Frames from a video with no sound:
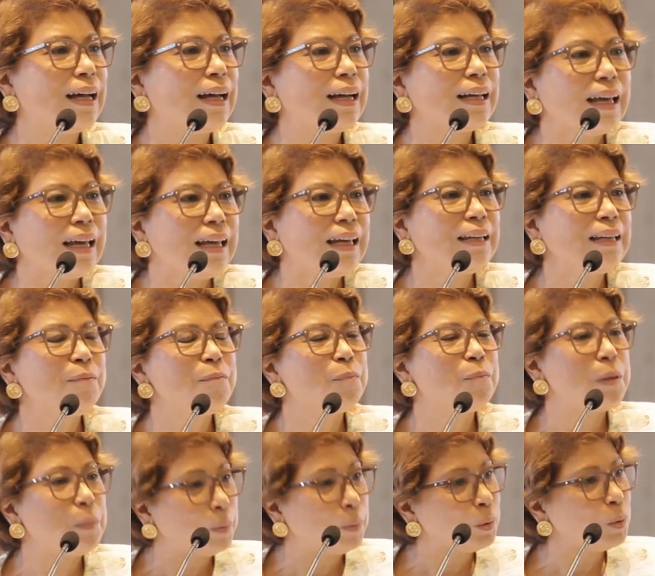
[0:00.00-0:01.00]
Again,
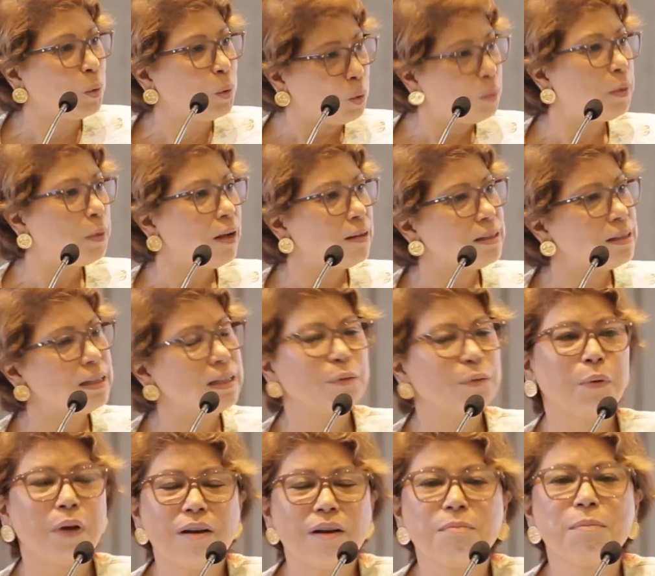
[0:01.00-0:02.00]
people know about it,
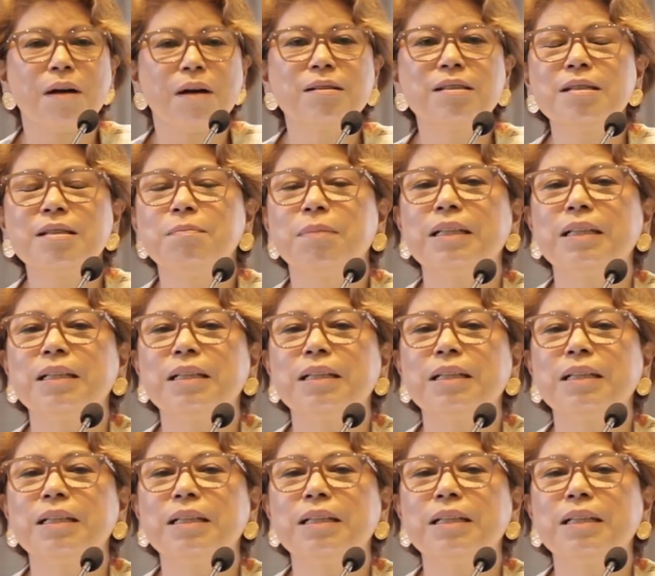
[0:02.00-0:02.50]
aware about it,